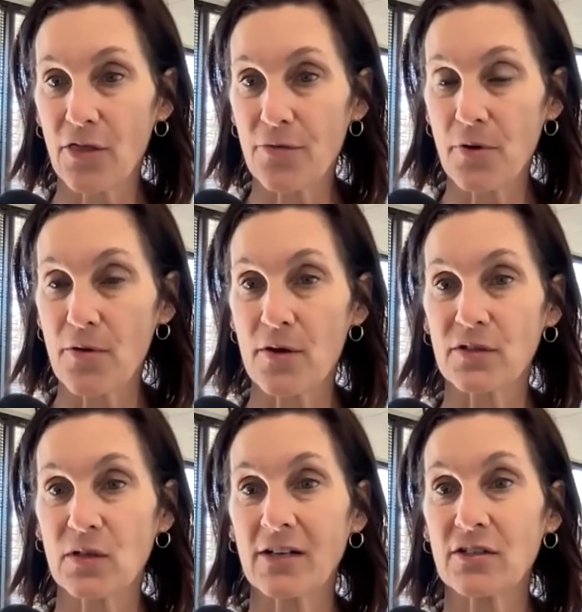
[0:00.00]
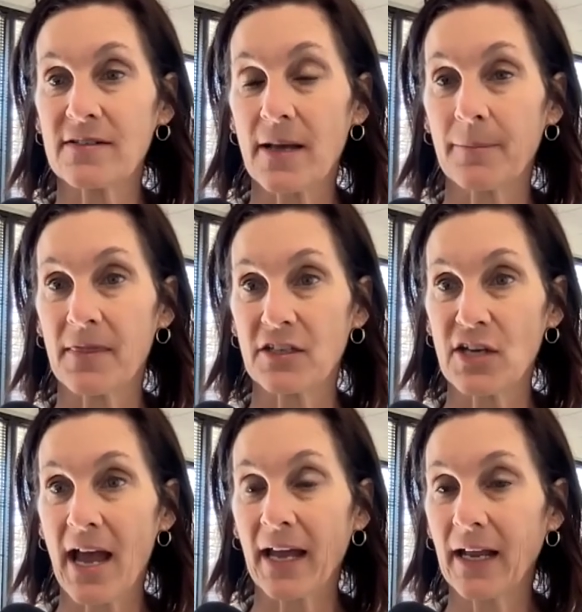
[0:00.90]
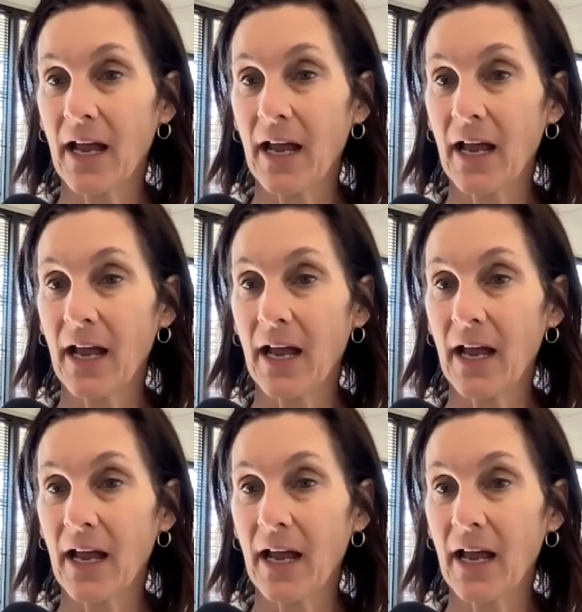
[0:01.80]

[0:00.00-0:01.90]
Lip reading: throw those questions up in the chat.